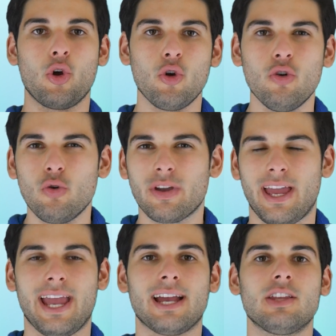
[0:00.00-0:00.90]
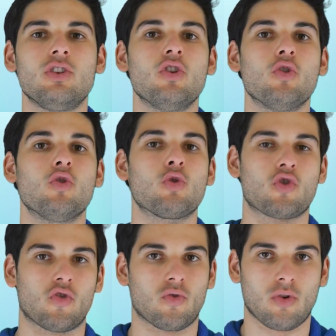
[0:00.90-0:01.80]
who can you
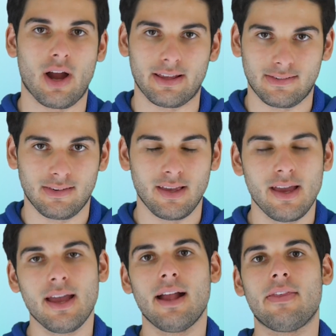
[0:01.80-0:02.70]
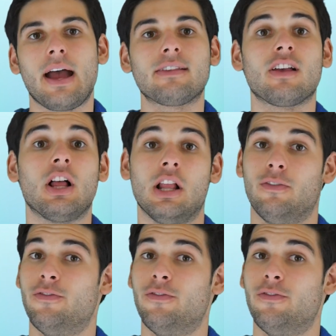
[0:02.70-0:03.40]
trust? That's a